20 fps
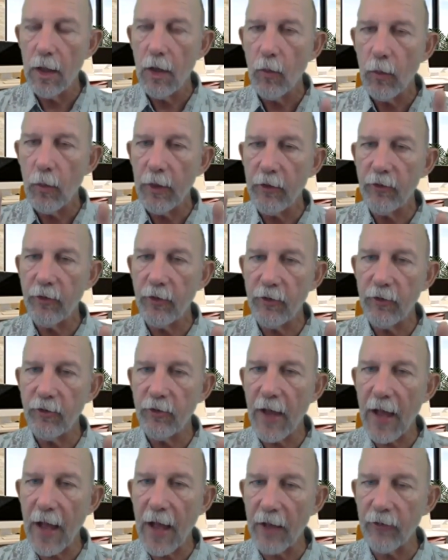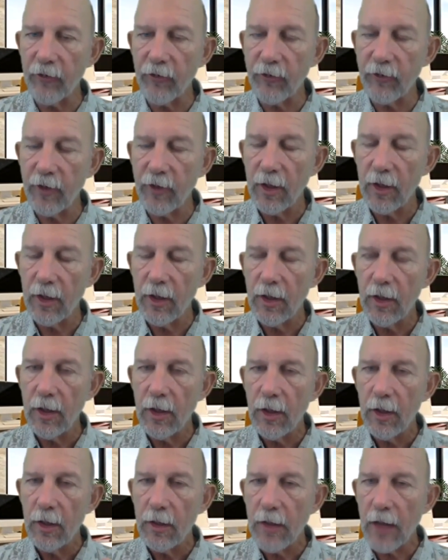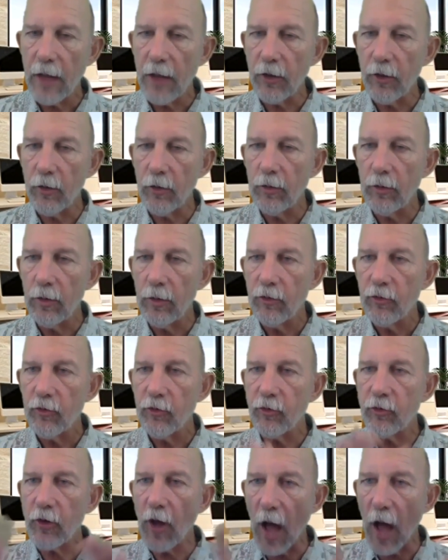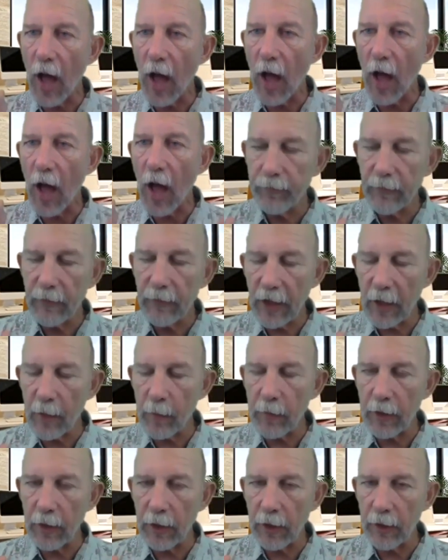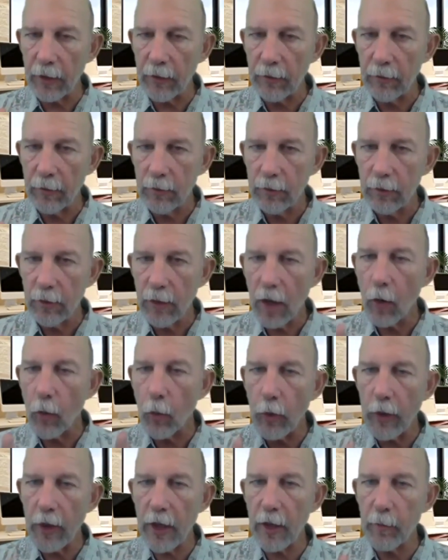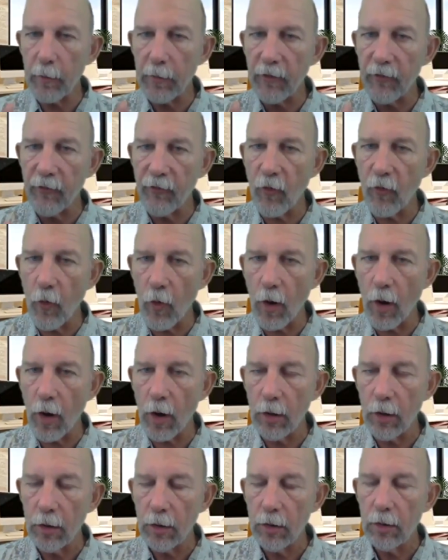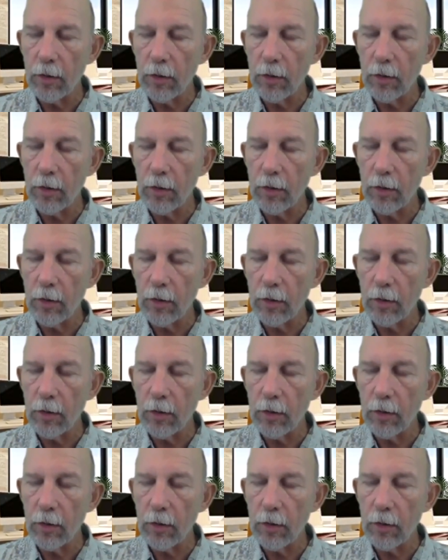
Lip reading: we suggest that you stop EMULIN a week before